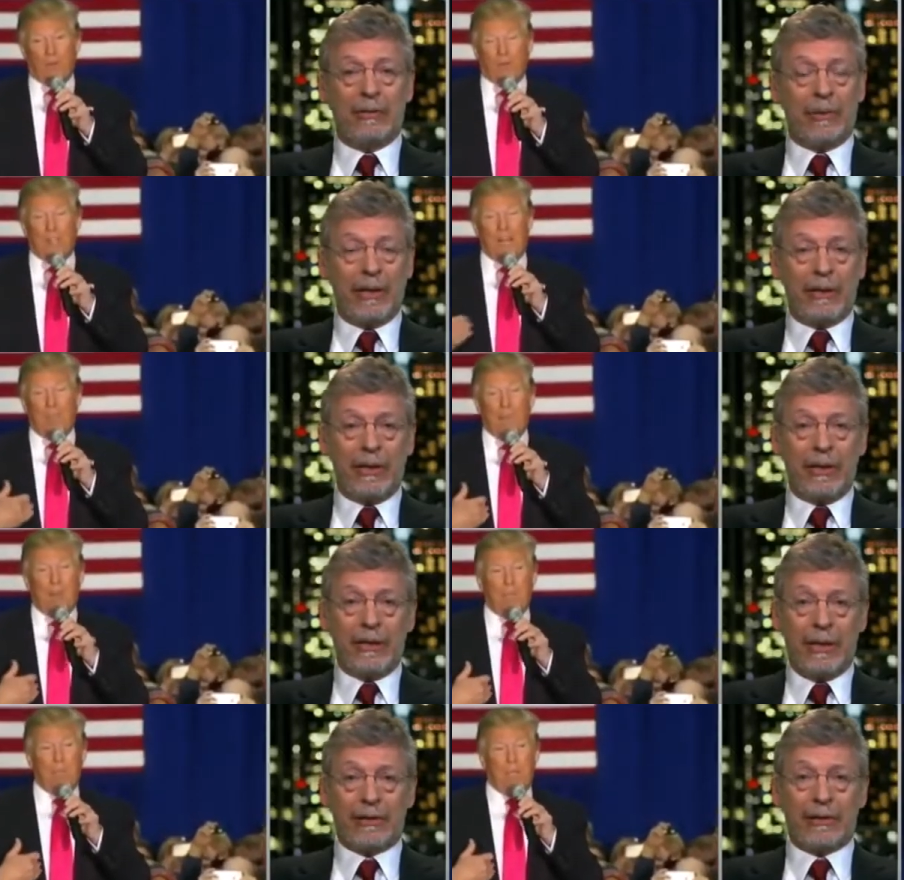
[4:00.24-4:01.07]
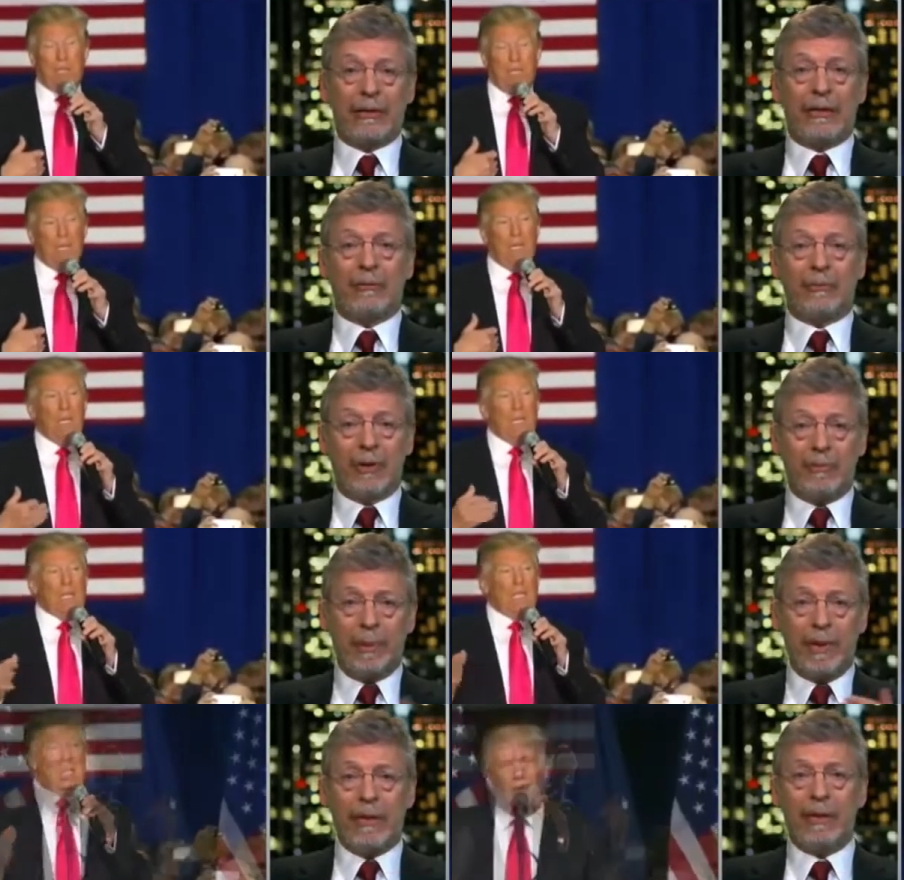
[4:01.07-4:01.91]
Speaker 1: way that he does it,
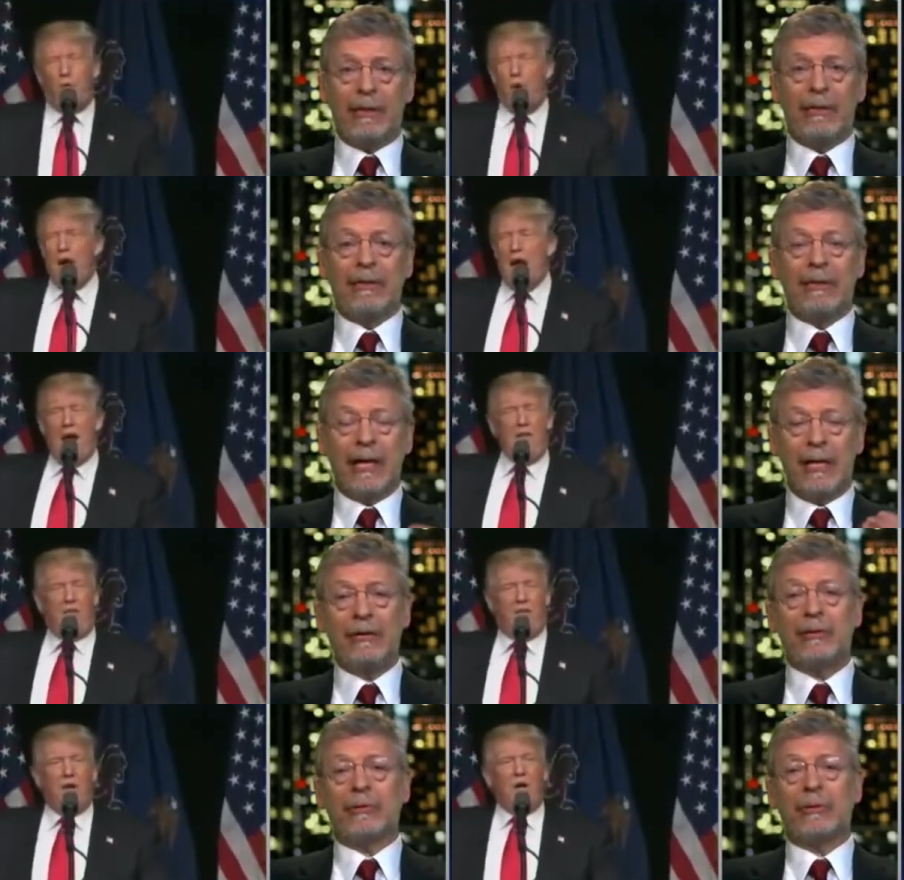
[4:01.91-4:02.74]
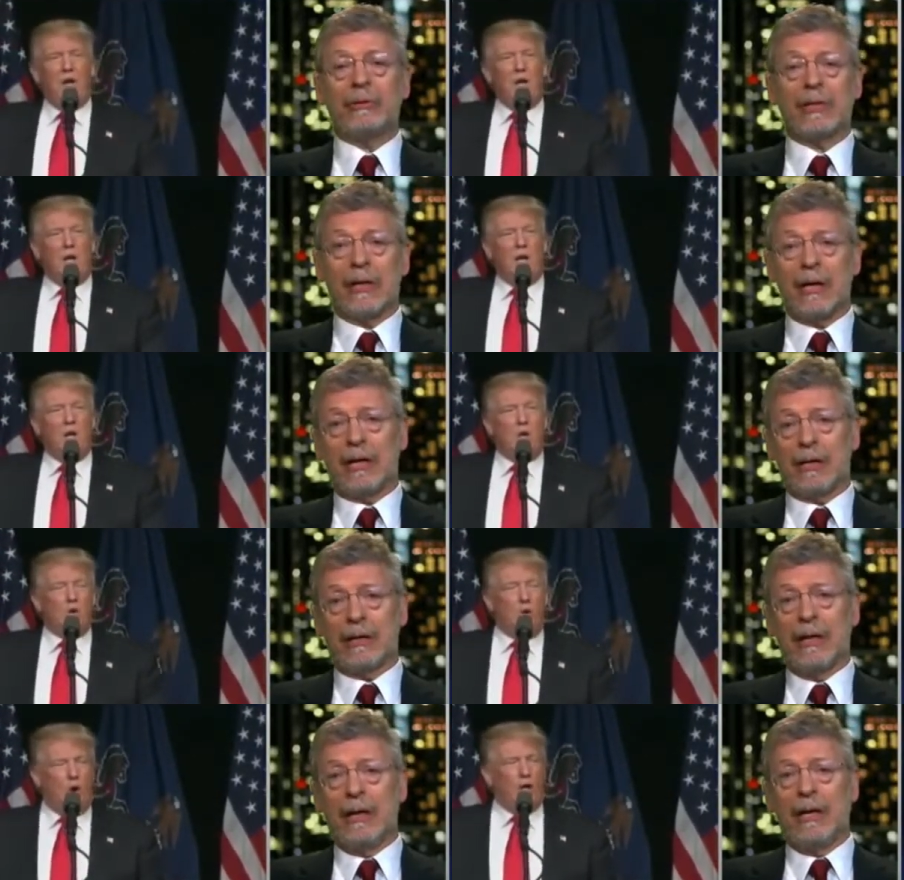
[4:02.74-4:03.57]
repeated, dangerous
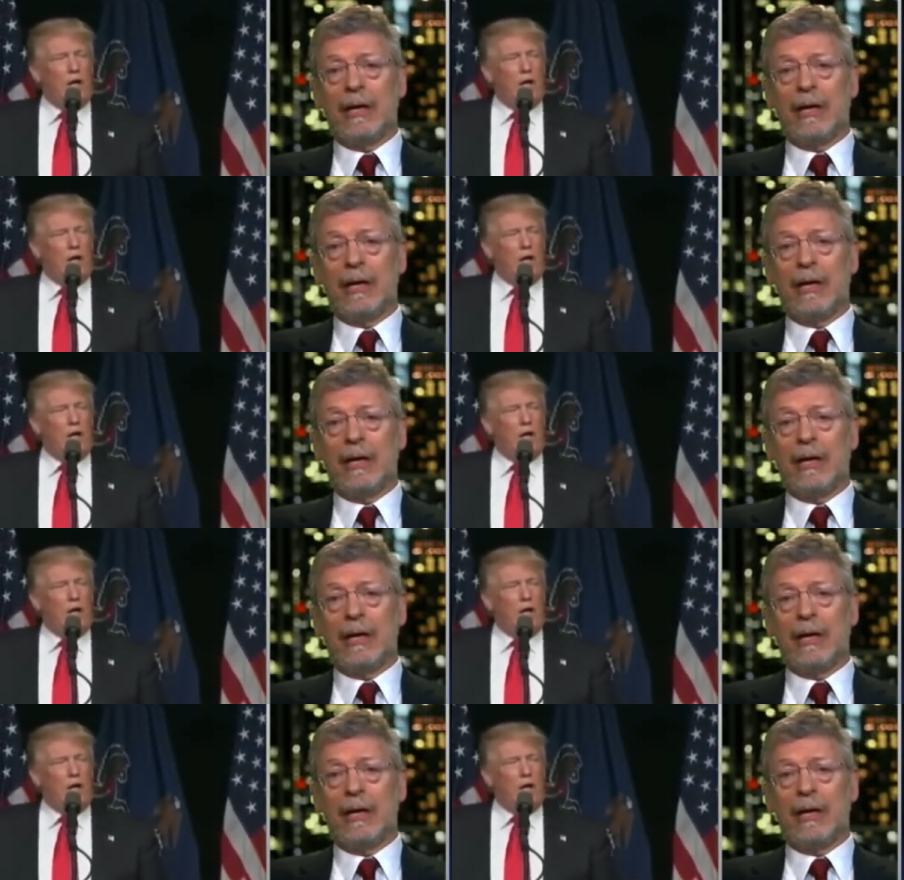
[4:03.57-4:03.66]
lying,